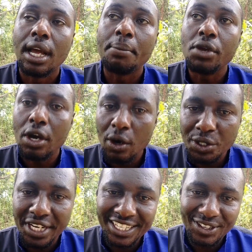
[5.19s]
I'm your
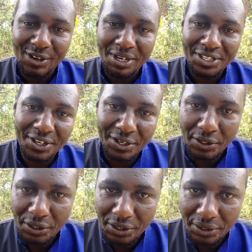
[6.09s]
host, as always,
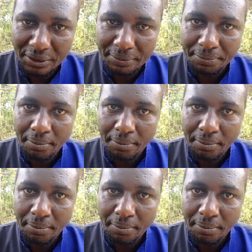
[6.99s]
Rondo John.